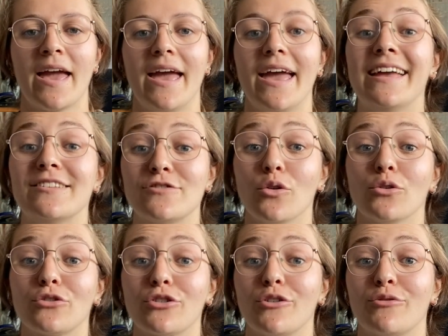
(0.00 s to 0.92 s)
It's
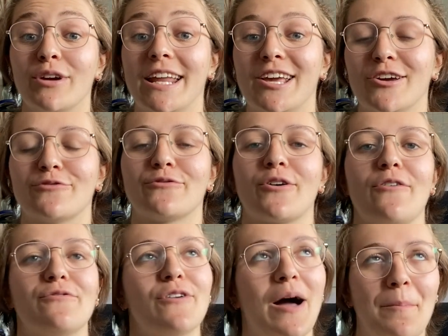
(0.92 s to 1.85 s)
also really good for our
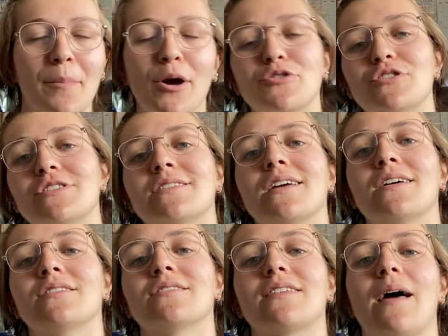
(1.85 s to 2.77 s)
fine motor
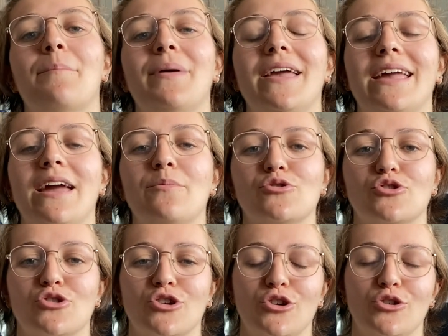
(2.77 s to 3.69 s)
skills and being able
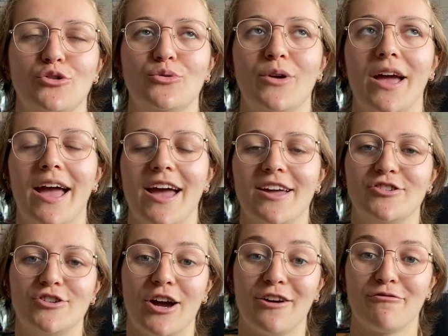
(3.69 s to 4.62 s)
to
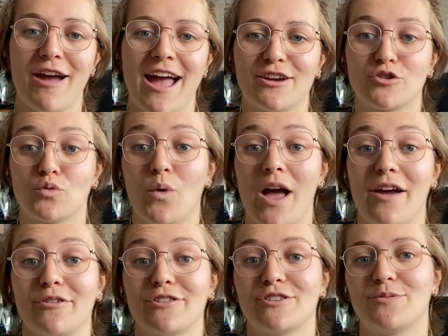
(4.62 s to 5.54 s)
direct where
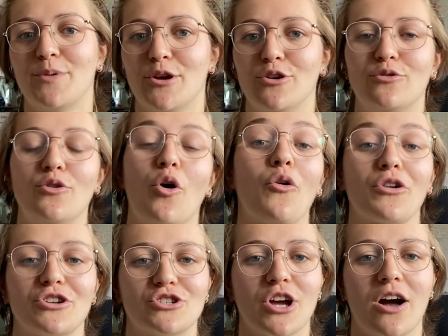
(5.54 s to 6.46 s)
a spoon or a
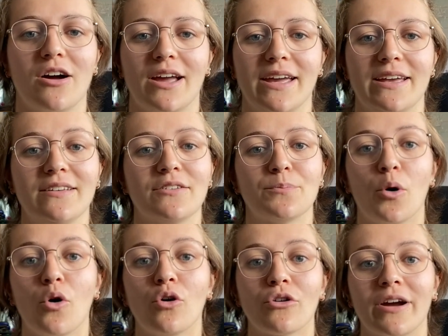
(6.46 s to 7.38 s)
jug is
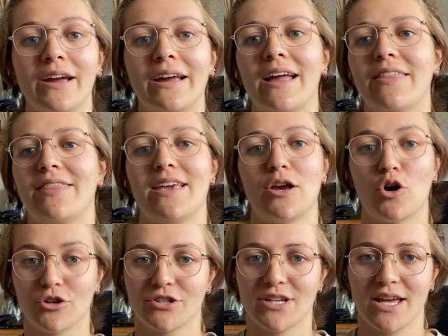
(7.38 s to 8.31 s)
pouring the
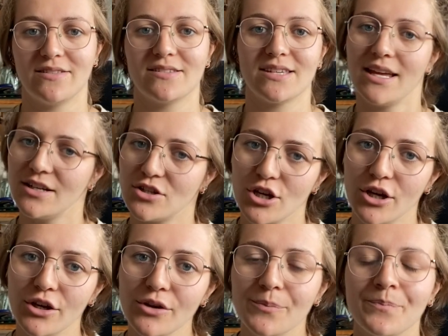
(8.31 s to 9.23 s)
contents
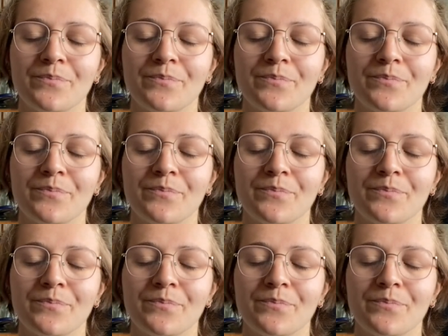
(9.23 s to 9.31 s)
into.